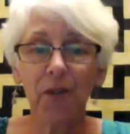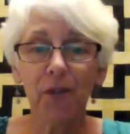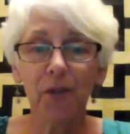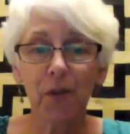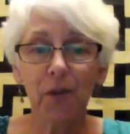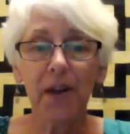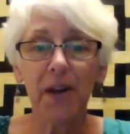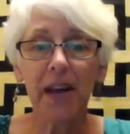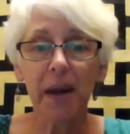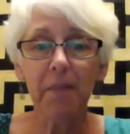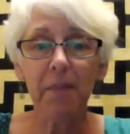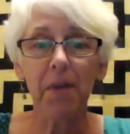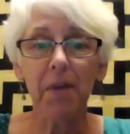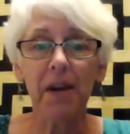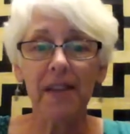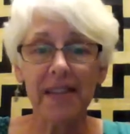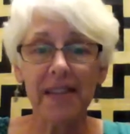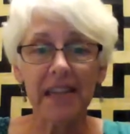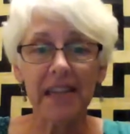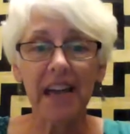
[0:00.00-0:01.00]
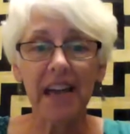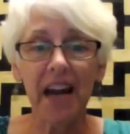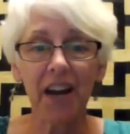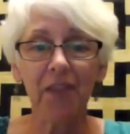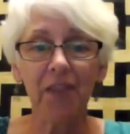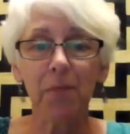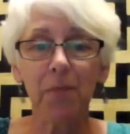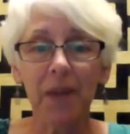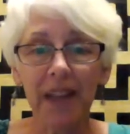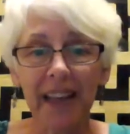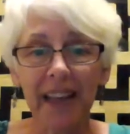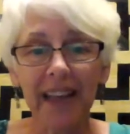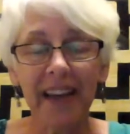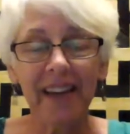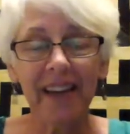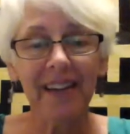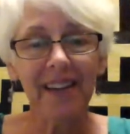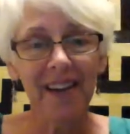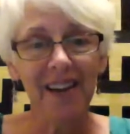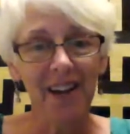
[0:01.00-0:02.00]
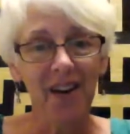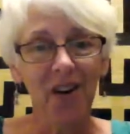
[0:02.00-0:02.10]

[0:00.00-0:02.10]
48 months and kind of plan